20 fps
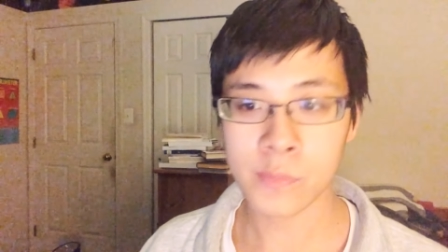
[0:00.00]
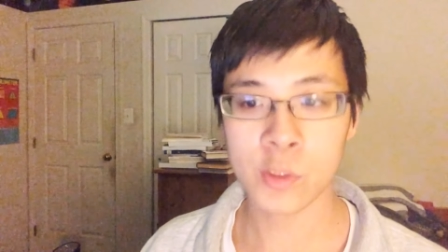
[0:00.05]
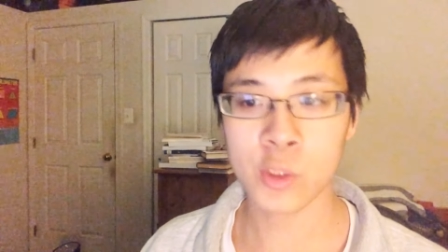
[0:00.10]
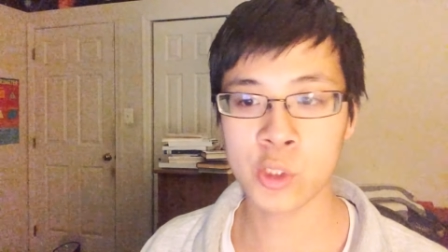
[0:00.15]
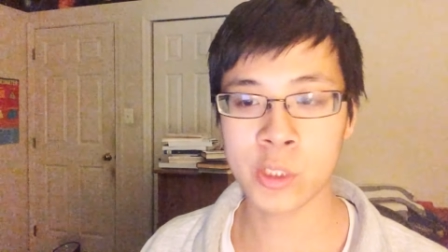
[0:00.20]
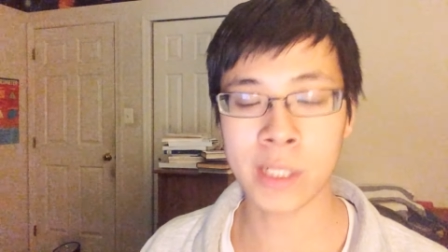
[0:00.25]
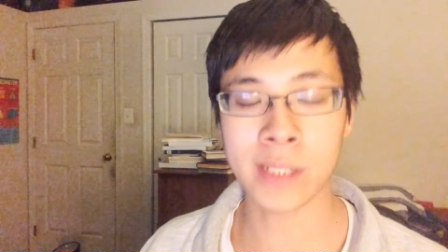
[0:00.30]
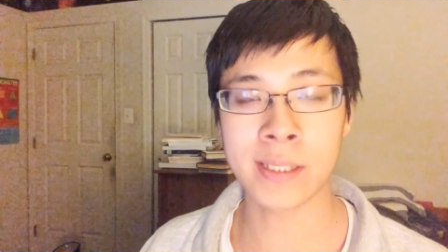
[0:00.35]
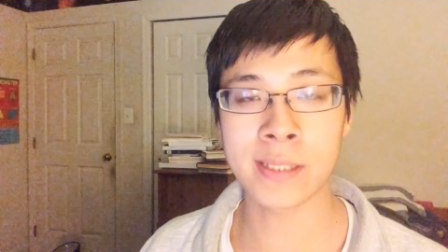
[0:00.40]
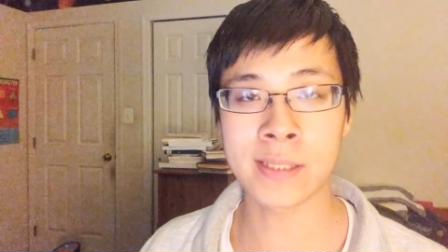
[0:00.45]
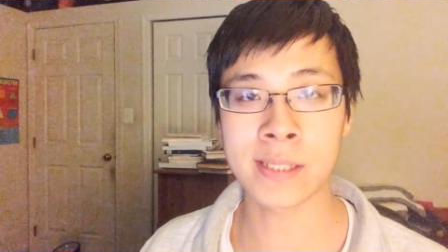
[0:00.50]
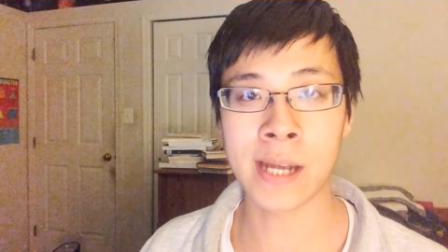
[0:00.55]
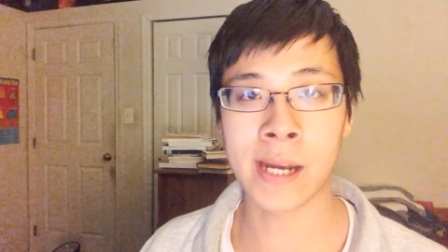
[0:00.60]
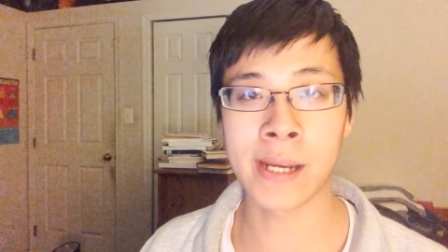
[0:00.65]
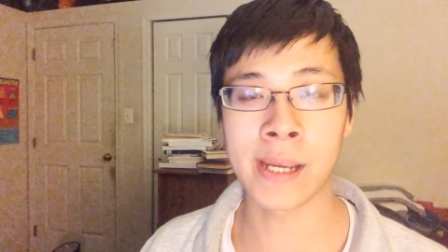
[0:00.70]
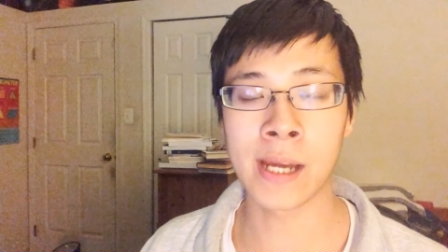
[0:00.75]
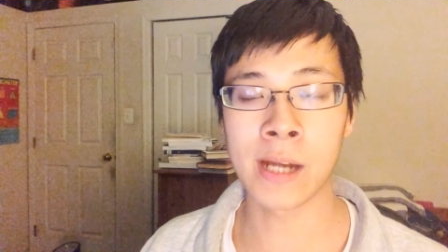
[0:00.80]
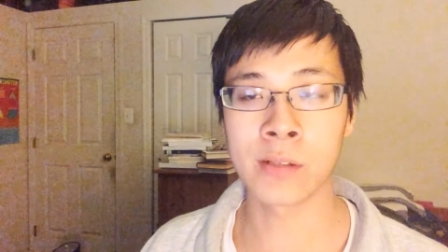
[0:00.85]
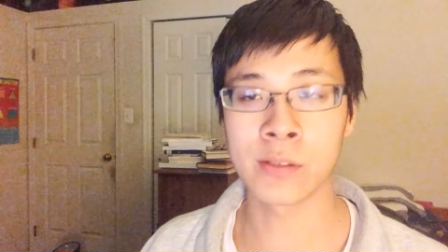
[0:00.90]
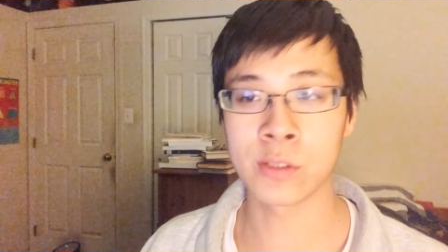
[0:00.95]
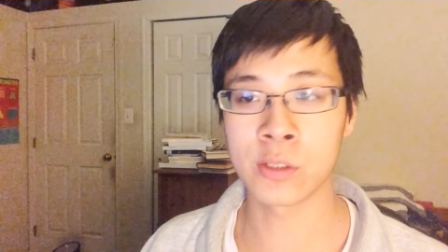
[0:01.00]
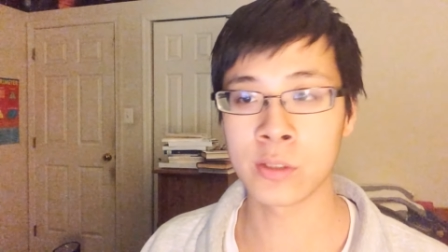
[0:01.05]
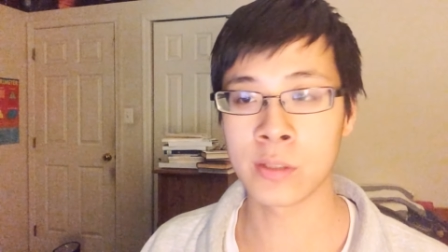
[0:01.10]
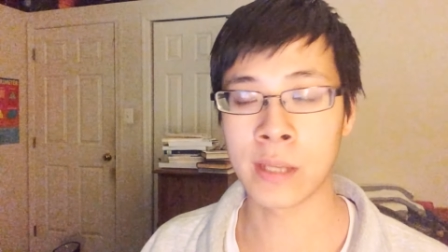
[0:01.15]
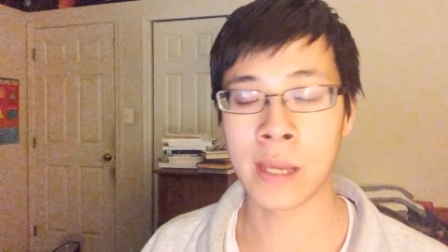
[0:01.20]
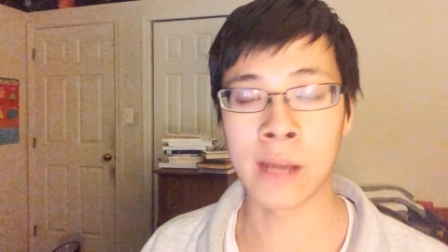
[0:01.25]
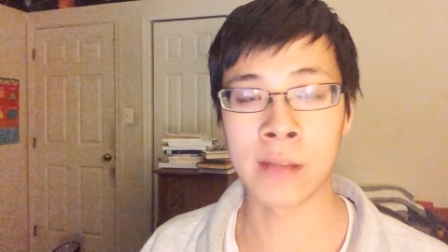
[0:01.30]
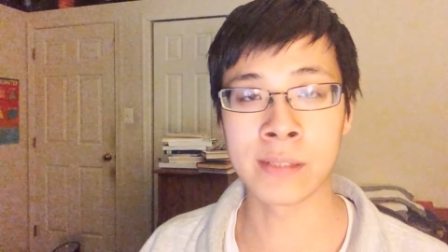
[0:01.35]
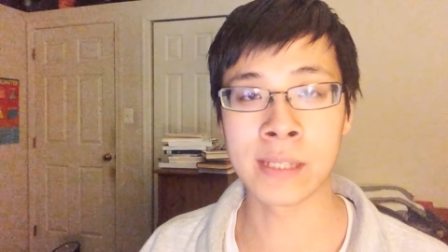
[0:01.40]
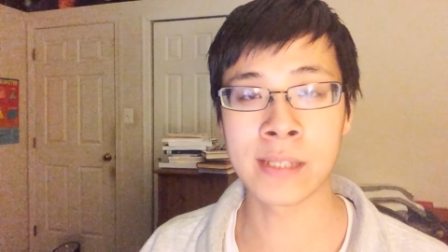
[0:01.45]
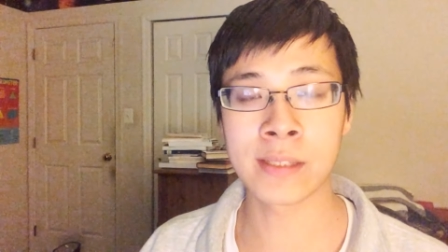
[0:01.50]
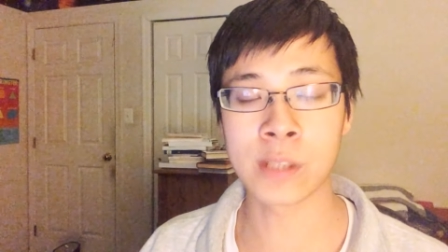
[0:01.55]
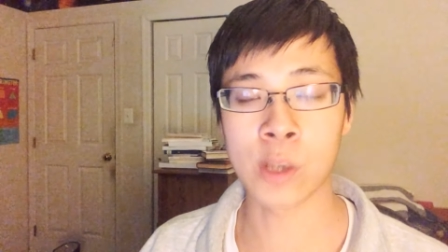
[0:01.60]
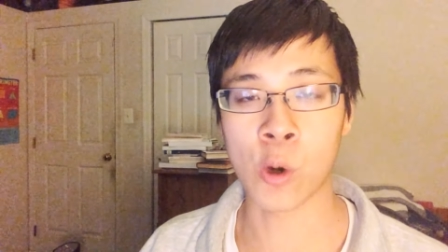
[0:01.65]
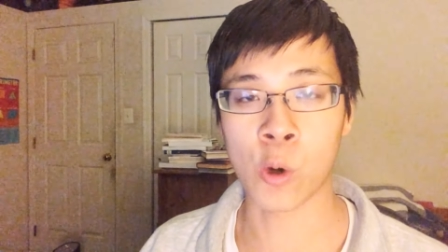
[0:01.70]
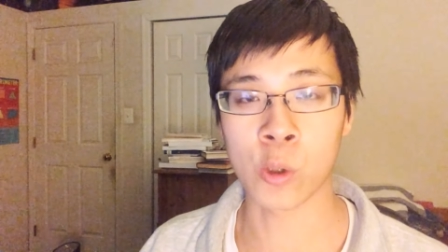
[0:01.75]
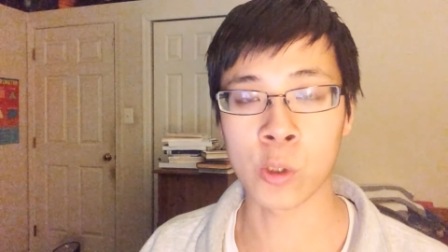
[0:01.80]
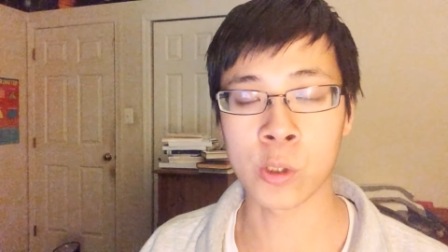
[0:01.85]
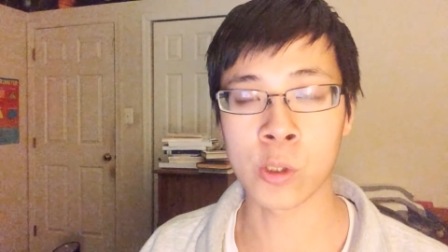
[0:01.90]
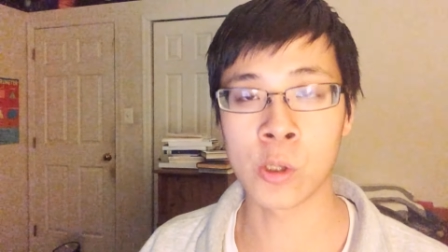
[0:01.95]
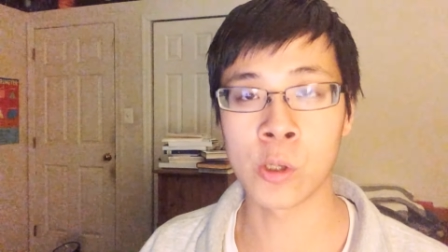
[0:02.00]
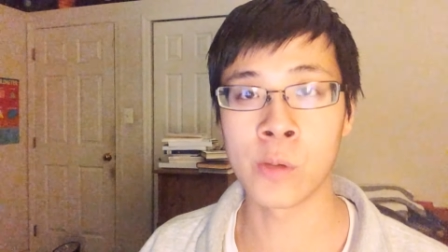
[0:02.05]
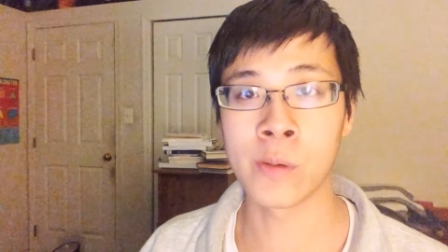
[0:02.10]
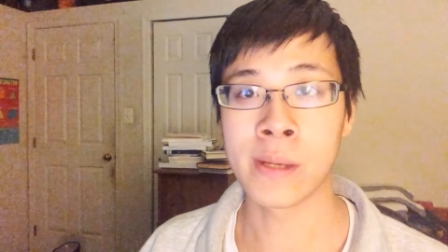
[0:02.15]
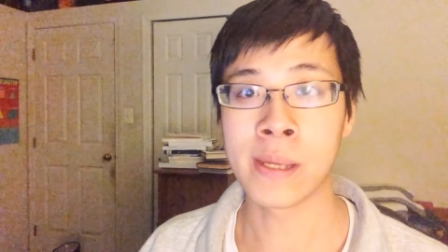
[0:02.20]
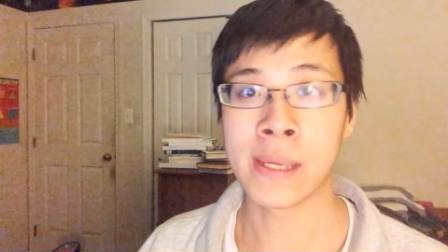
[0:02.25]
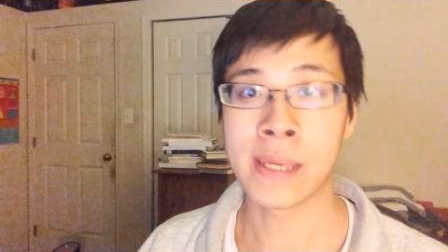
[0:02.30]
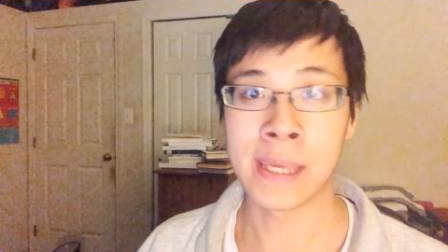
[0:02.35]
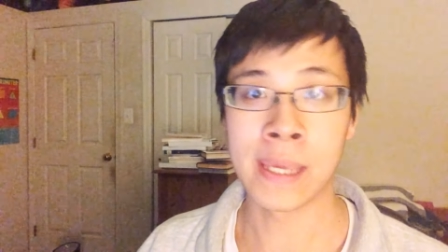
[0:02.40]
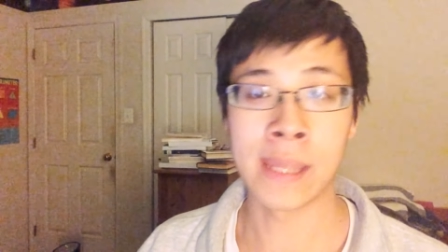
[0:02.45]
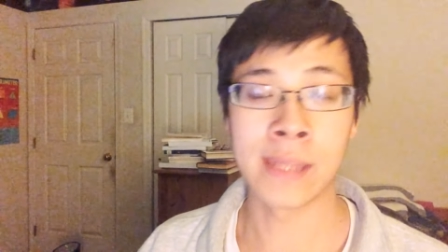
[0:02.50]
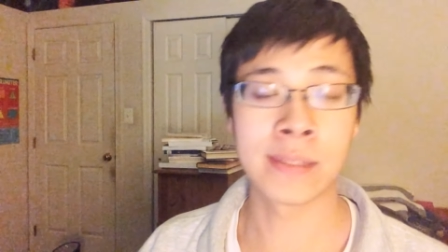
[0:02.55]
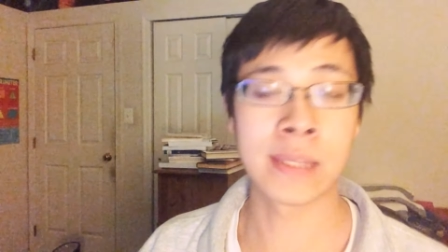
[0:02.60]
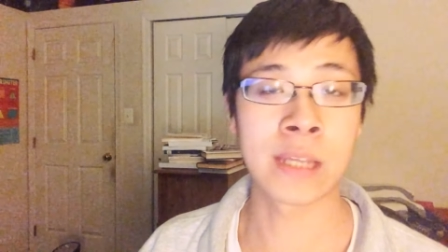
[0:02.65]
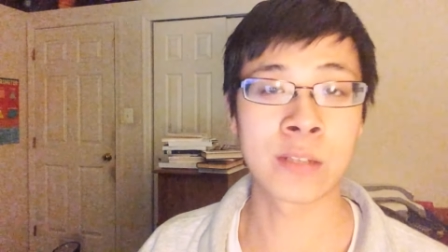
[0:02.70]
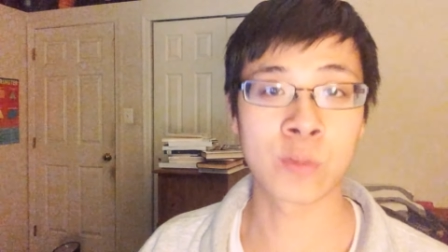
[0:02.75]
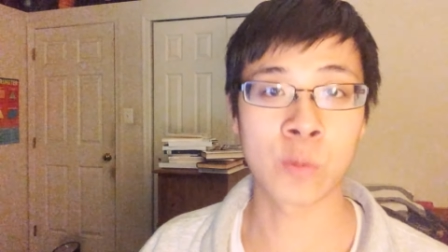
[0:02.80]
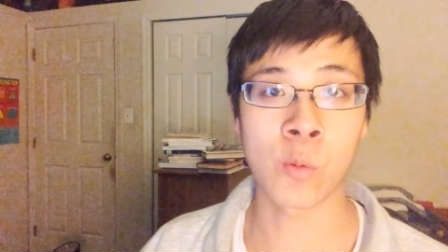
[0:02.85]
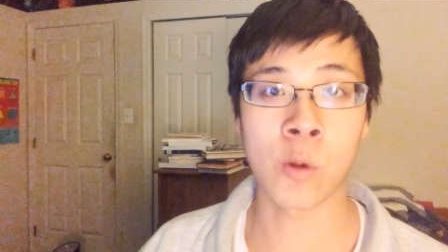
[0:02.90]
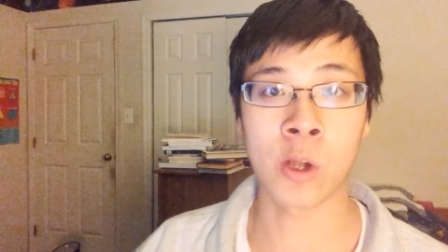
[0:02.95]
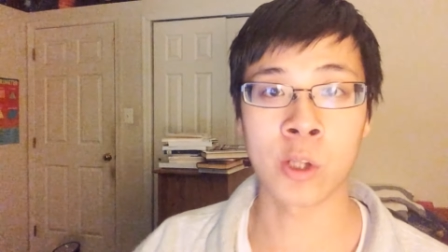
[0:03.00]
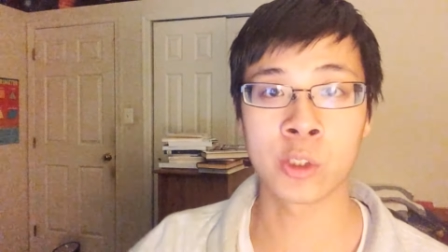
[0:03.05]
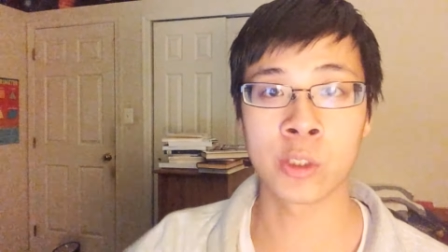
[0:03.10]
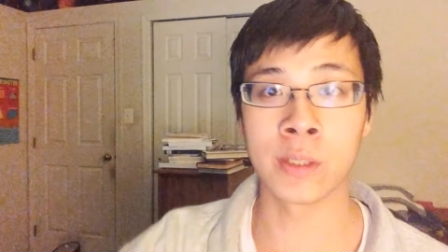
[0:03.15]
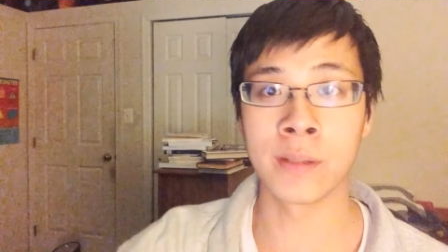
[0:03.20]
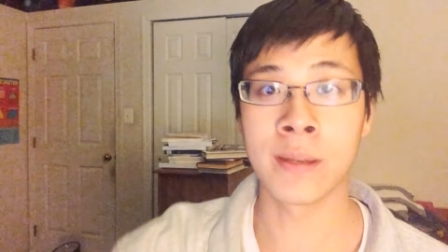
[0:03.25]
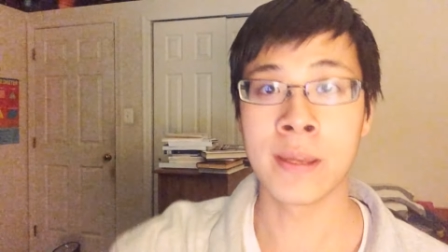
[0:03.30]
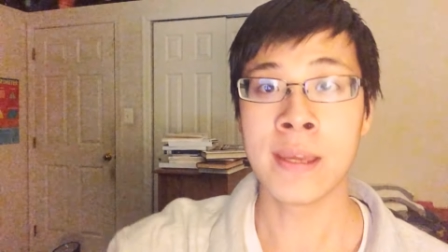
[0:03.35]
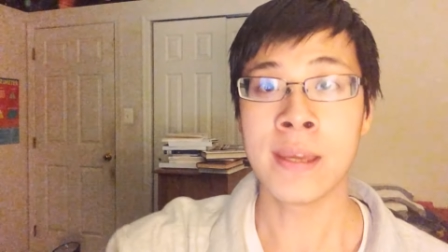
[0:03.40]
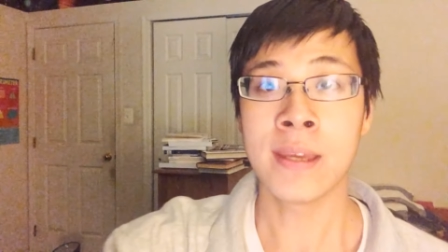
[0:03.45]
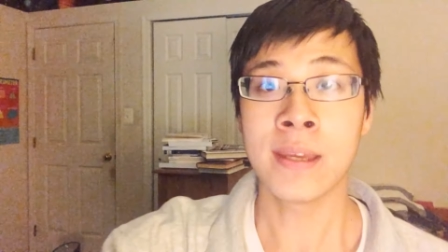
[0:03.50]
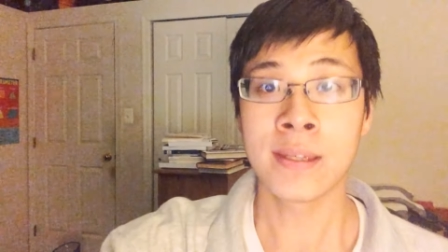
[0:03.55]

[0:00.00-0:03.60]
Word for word: check this guy out. I'll link the article, and thanks for watching.